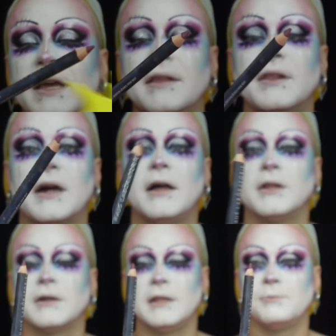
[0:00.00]
in the
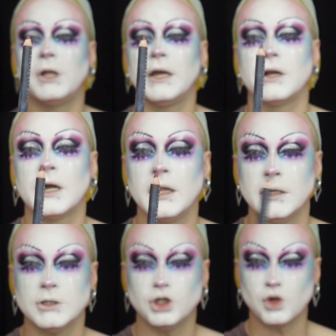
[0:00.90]
color lip liner
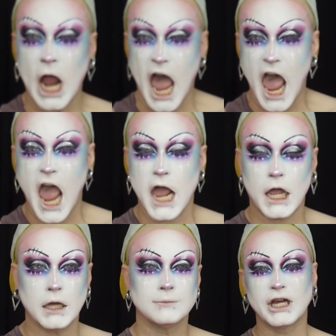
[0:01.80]
color
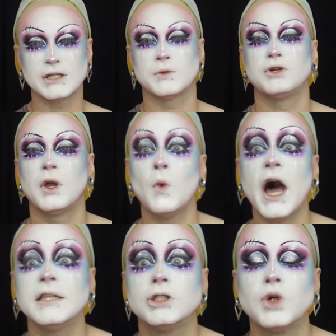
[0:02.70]
Drag. Because we're doing
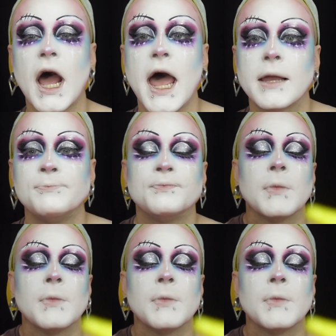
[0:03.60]
what? Drag!